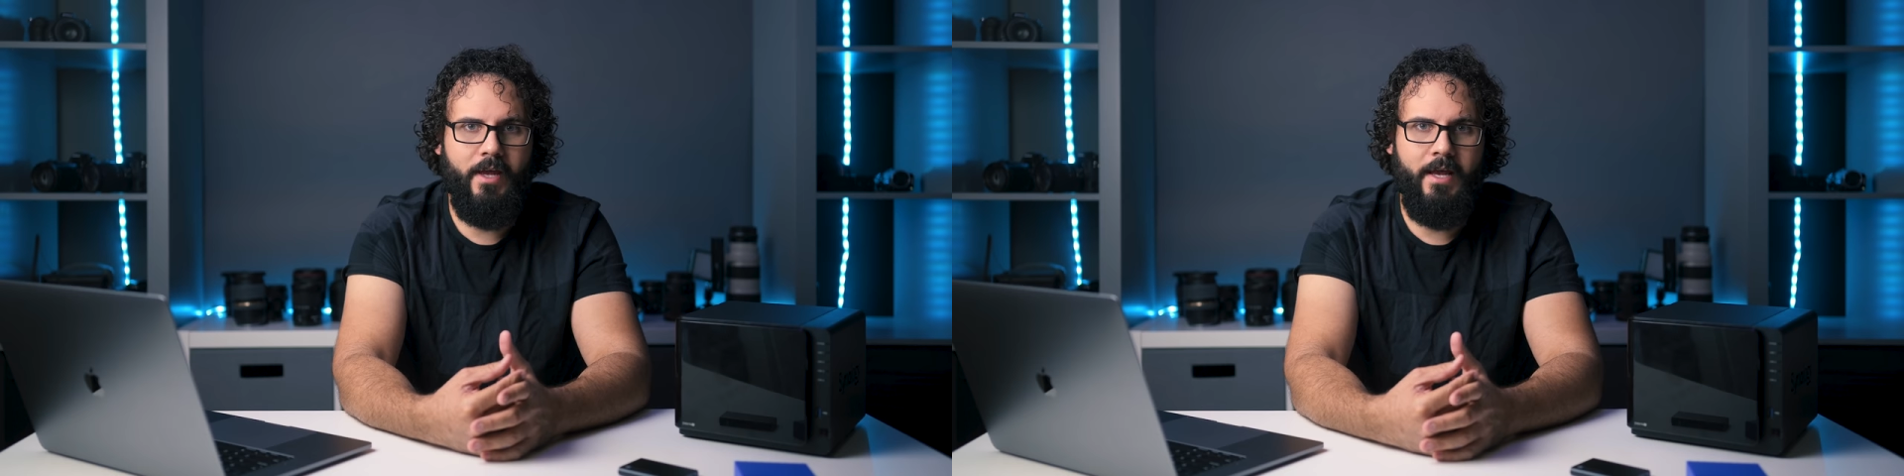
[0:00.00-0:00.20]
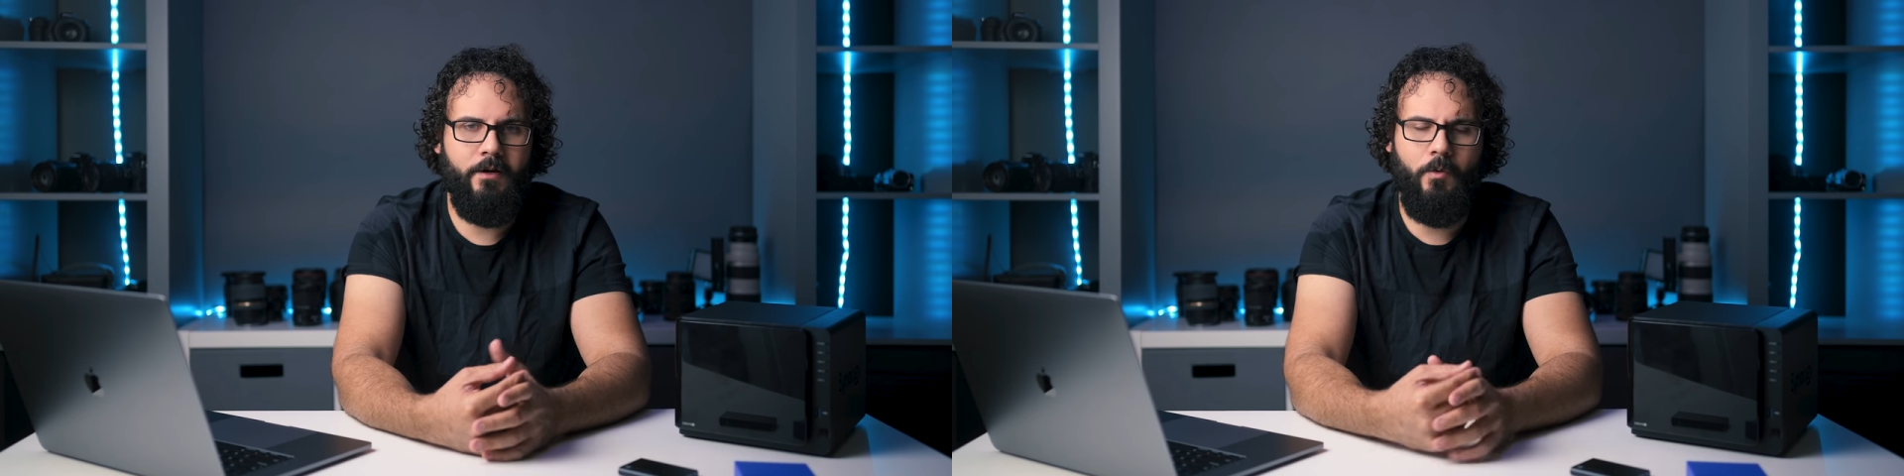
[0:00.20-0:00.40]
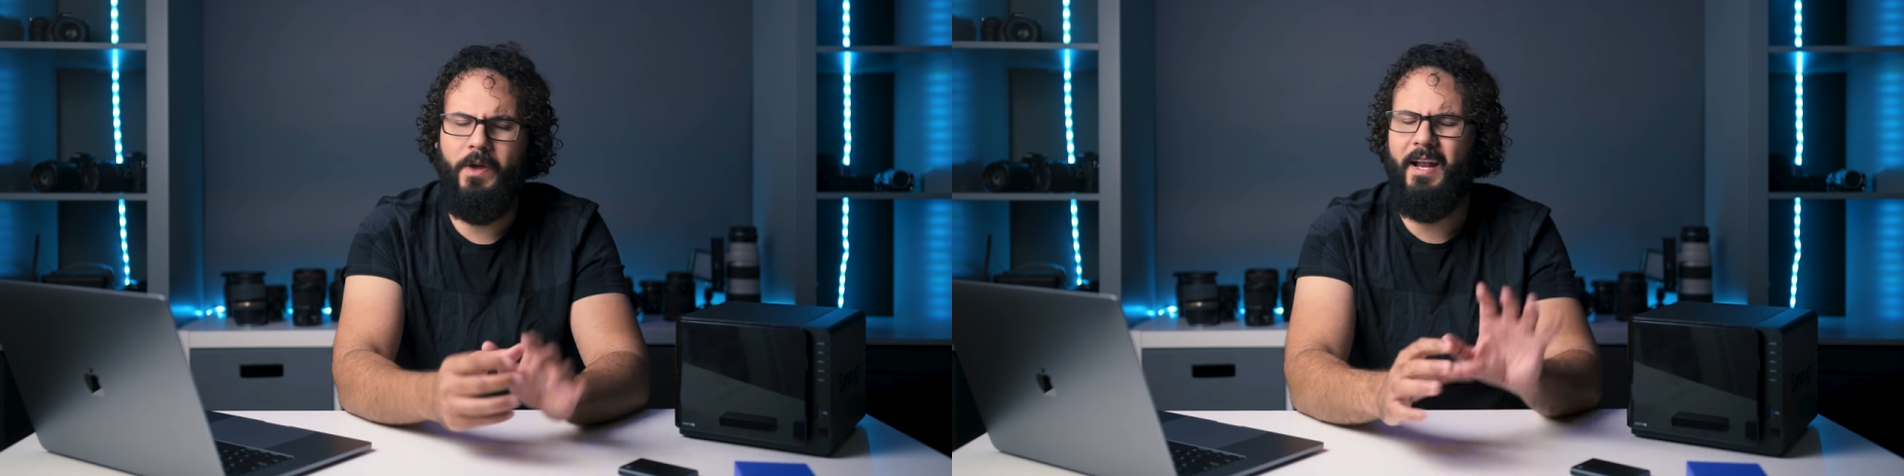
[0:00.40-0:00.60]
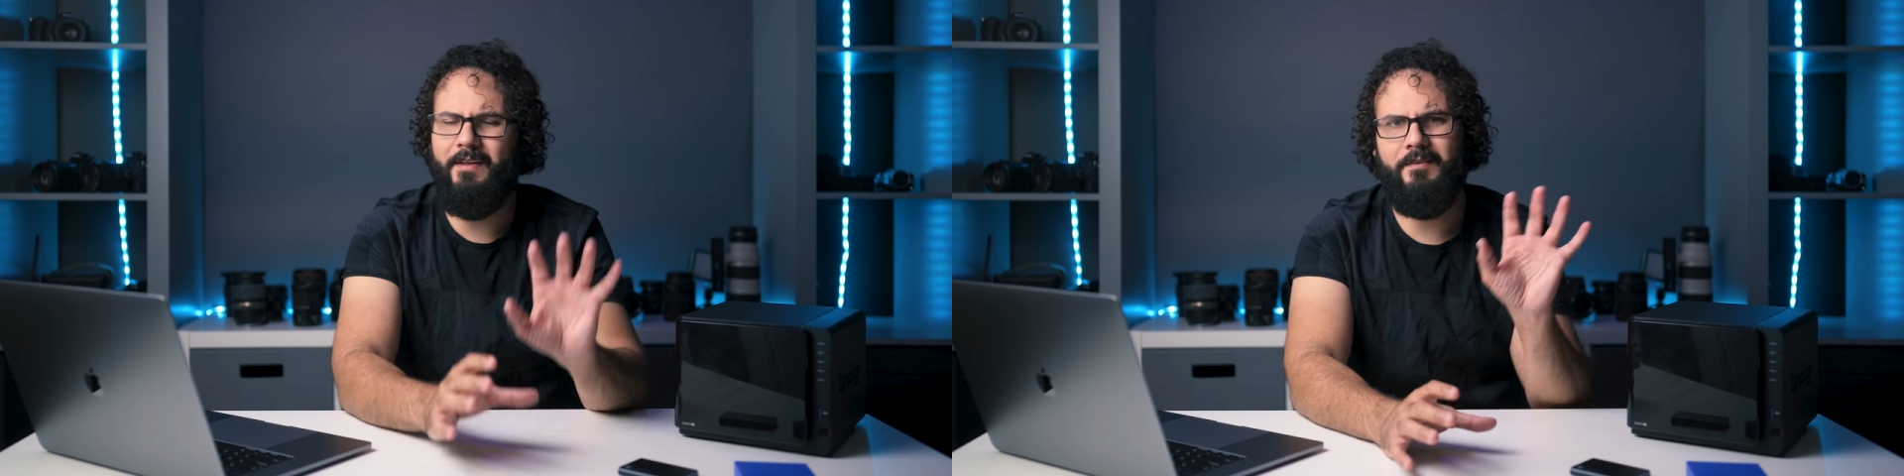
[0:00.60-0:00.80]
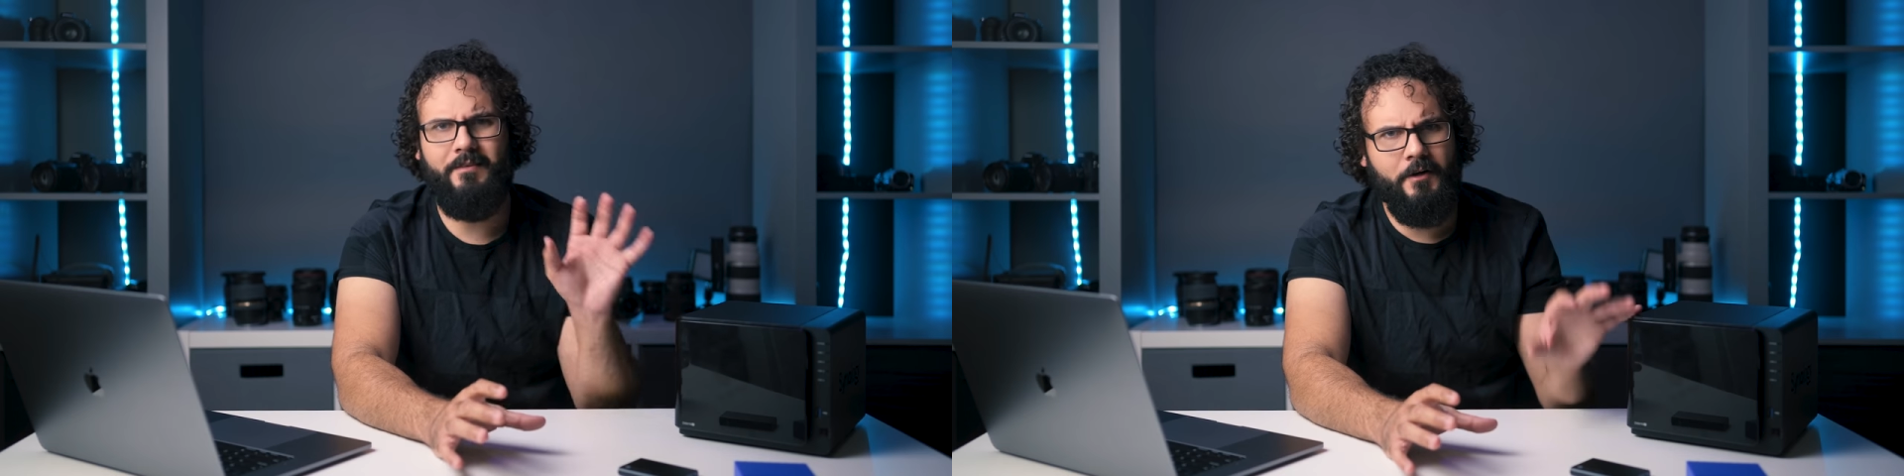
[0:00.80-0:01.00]
and when I
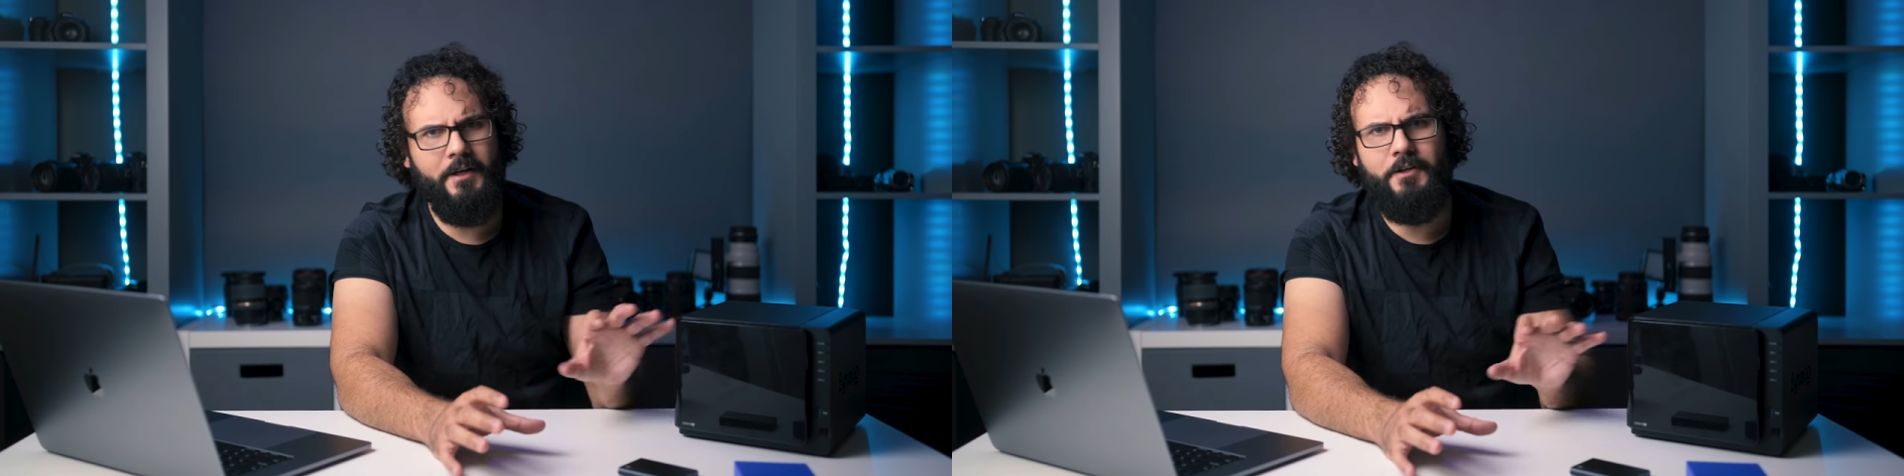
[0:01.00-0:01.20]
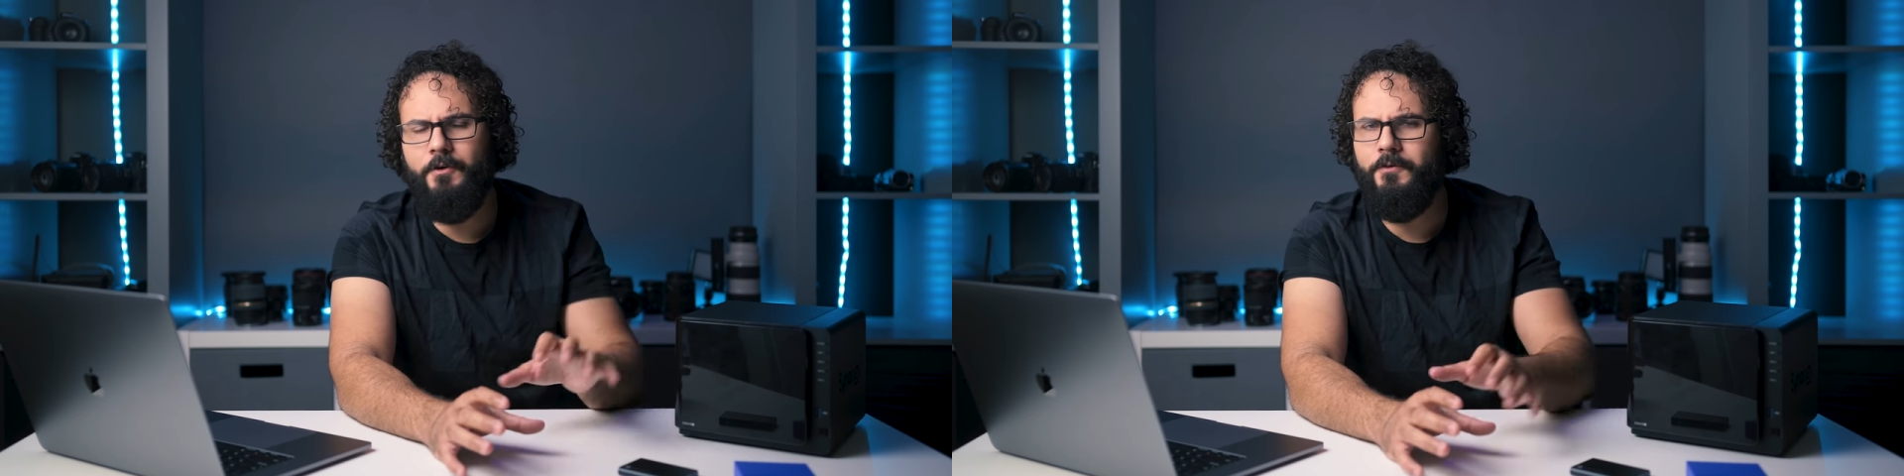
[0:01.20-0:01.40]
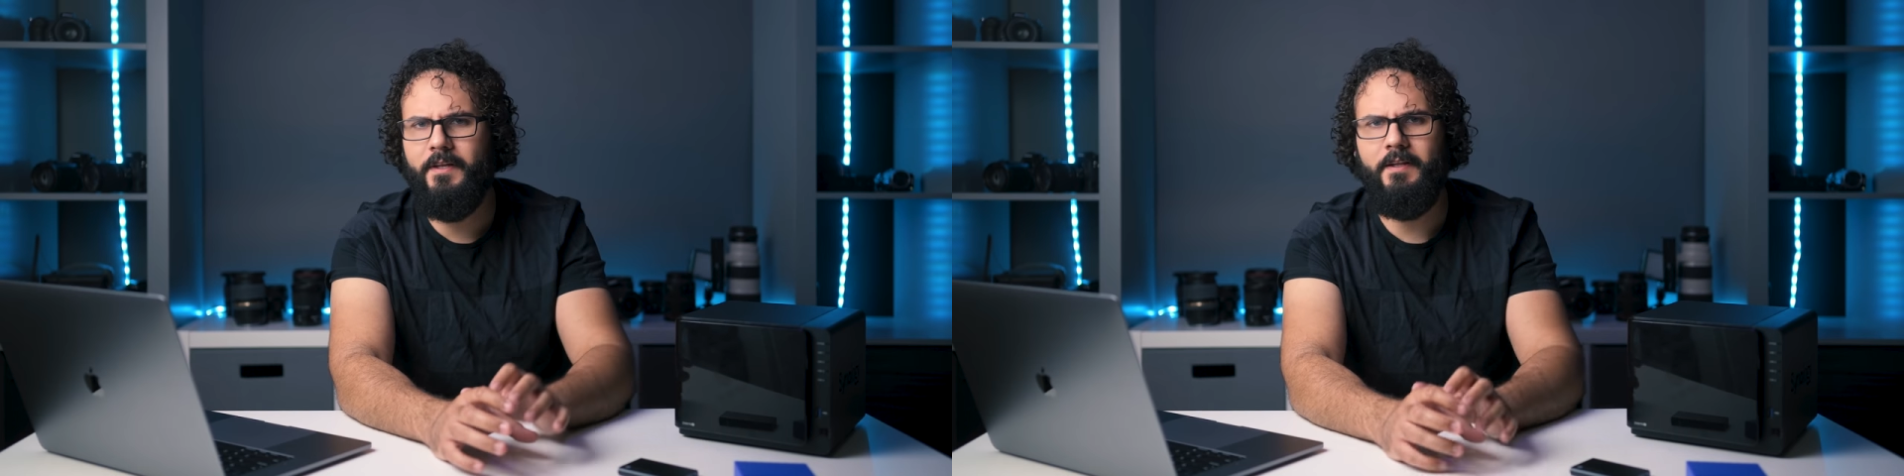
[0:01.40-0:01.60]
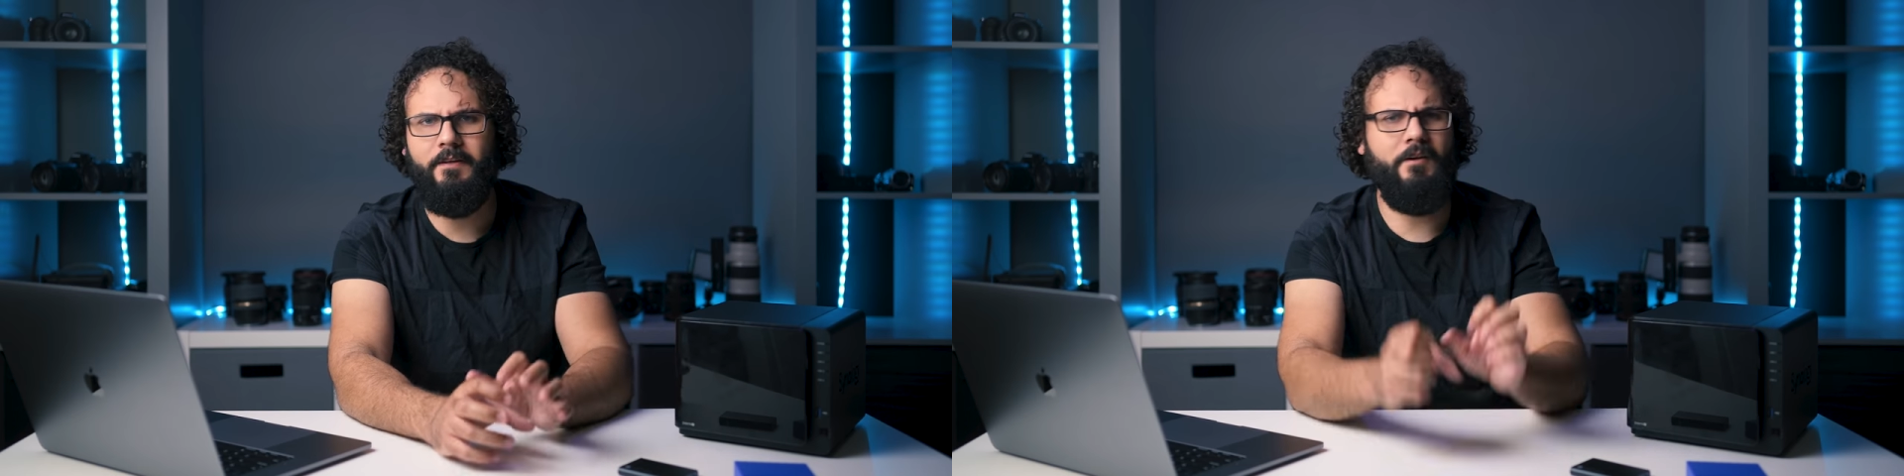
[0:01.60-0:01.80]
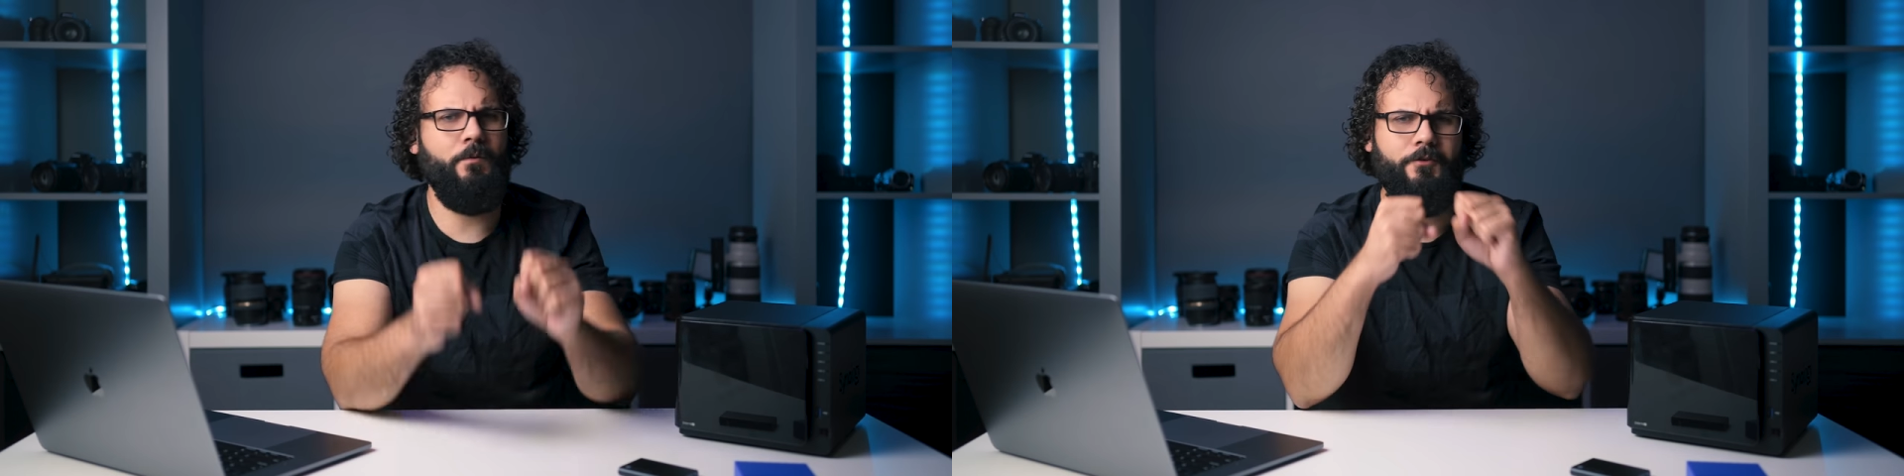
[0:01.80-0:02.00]
started using
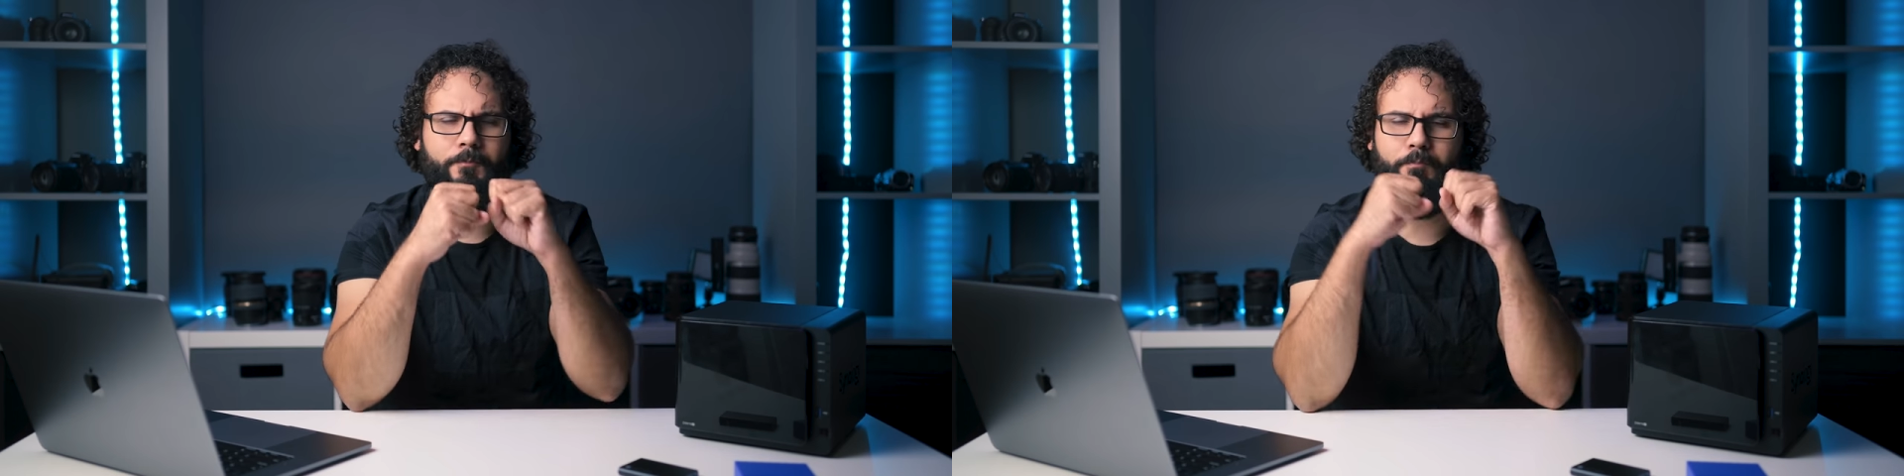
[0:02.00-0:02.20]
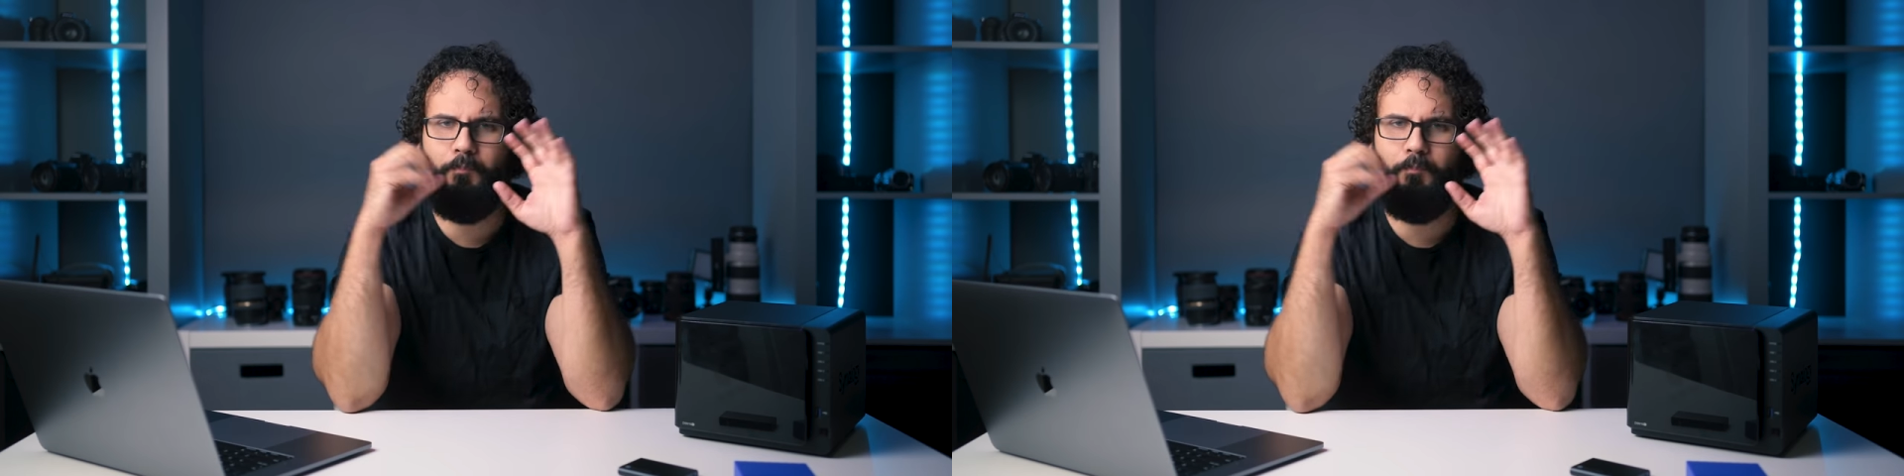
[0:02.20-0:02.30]
this, it was